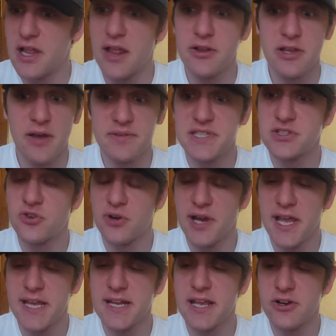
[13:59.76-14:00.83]
You have these
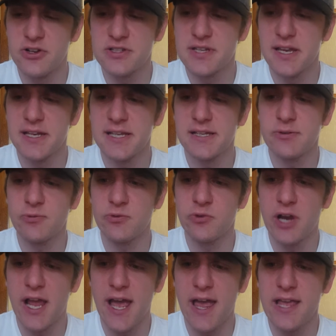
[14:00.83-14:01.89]
great, entertaining
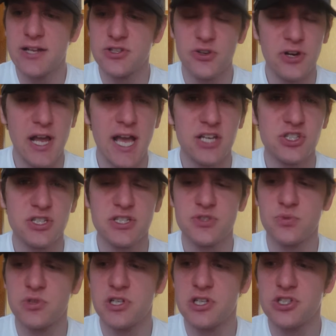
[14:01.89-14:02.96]
interactions
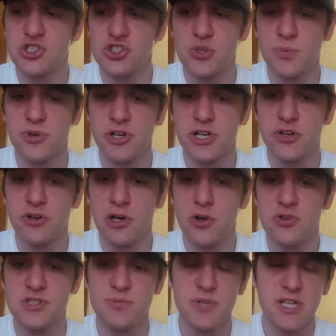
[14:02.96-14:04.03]
with superheroes